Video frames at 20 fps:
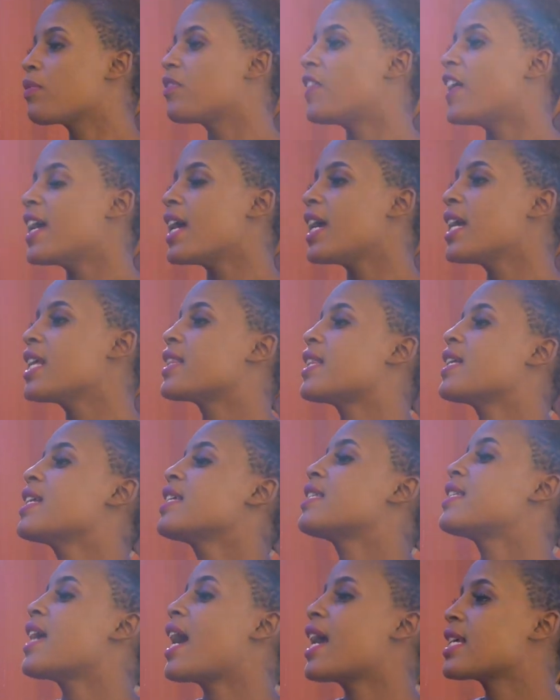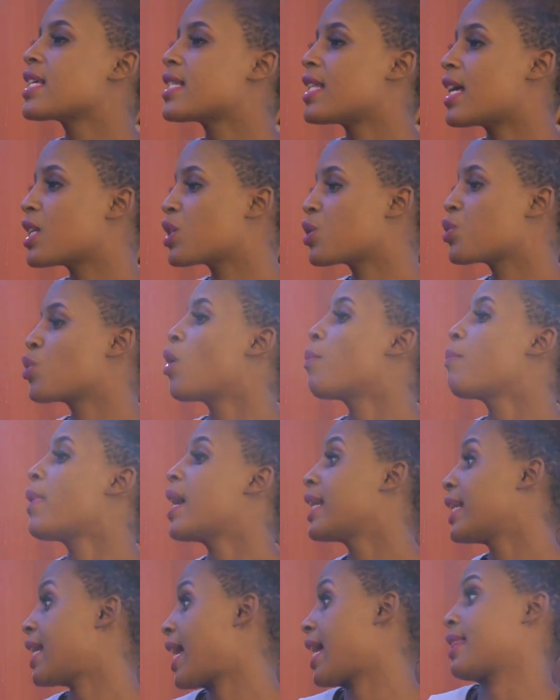In these days, there is no
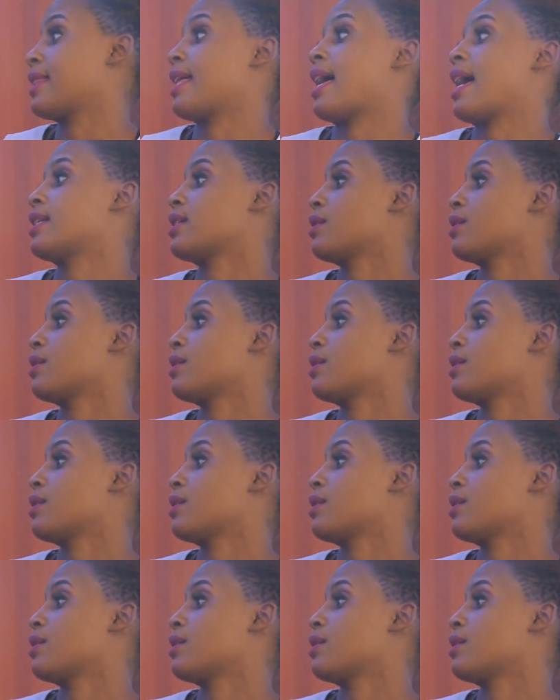man like that.